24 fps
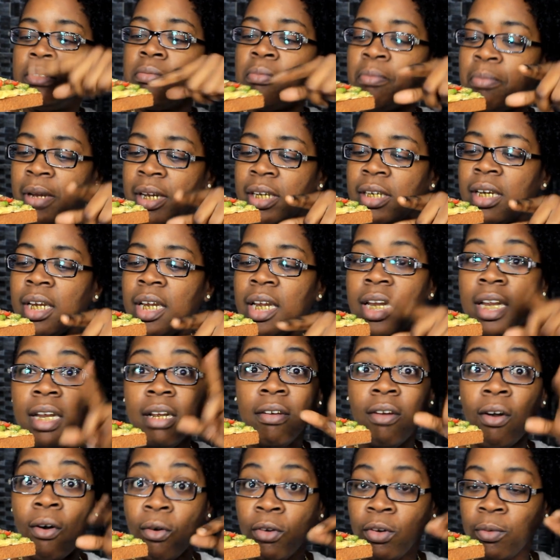Make the
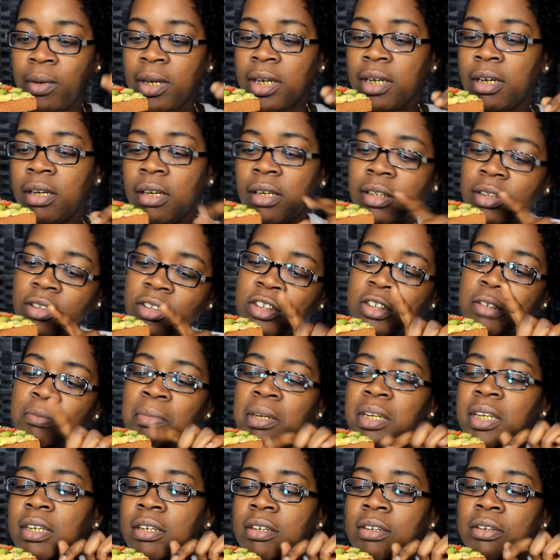egg all the way done and just
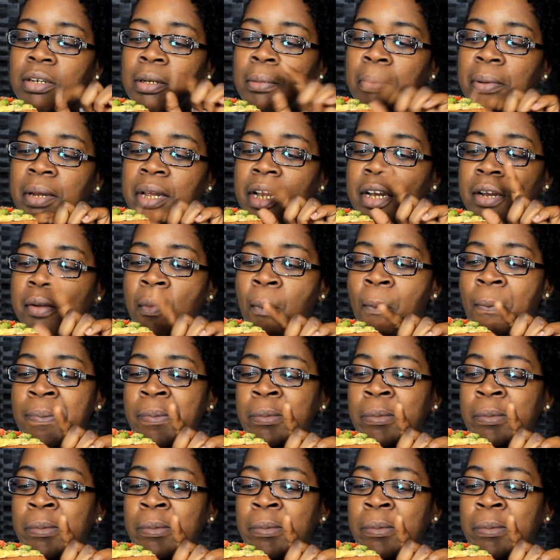make it into a patty